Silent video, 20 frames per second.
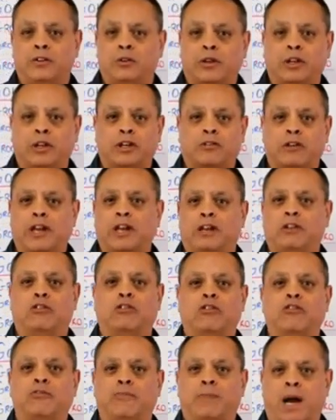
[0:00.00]
you could create
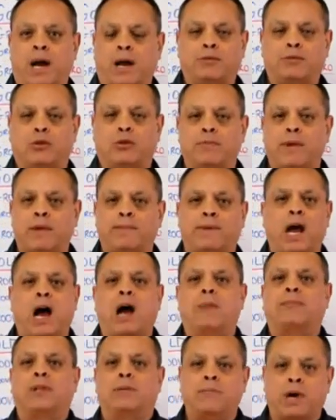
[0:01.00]
Groove Pops, or maybe
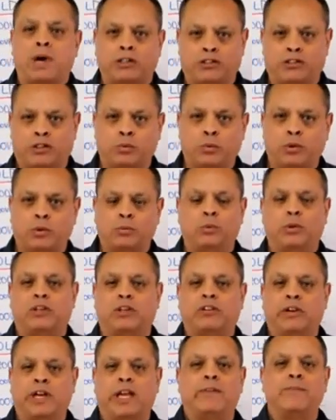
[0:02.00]
Opt-in Monster
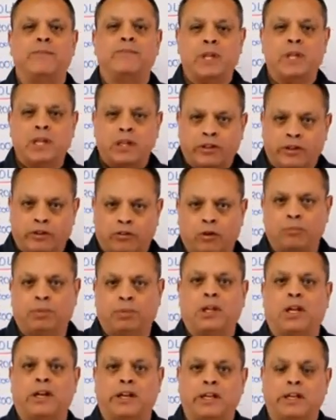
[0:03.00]
would create their
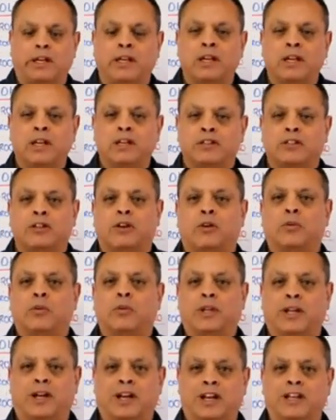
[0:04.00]
own plugin. So
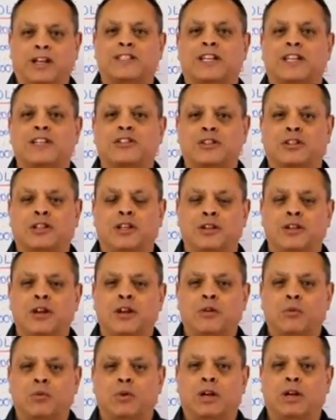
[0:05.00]
essentially,
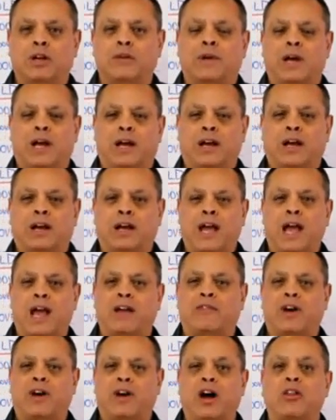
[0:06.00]
we're going to
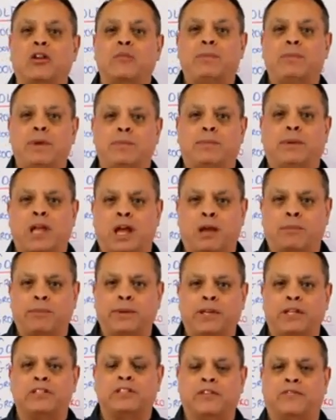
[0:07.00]
have other people
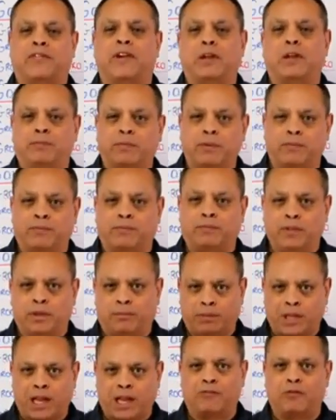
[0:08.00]
helping us develop
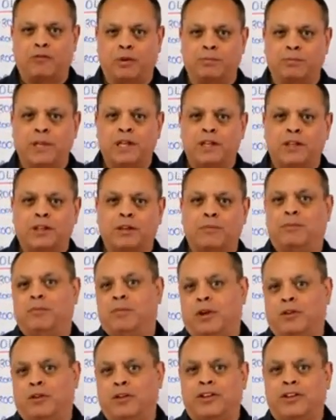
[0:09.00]
the platform.
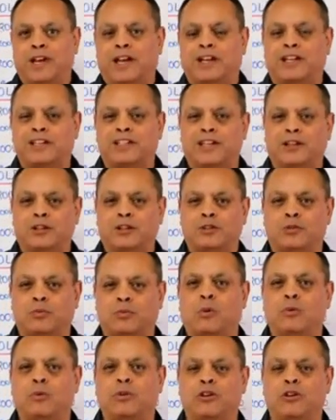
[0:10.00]
The only thing I can tell you is,
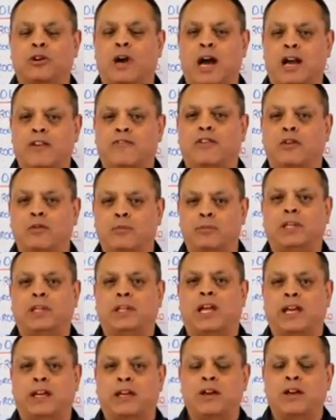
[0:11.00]
what would your iPhone be
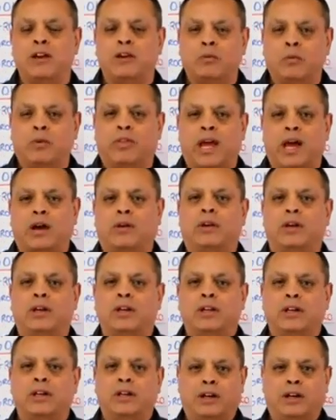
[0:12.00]
like
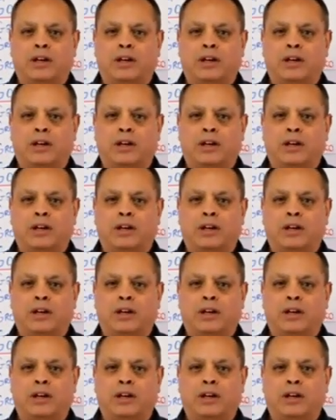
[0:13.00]
without